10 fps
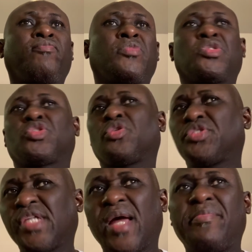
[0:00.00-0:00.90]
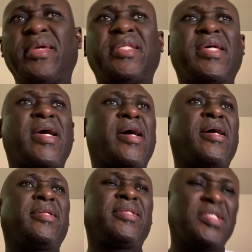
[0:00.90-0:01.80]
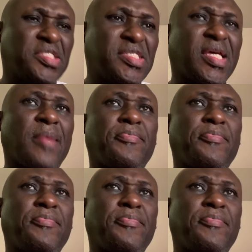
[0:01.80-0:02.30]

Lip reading: Social media, digital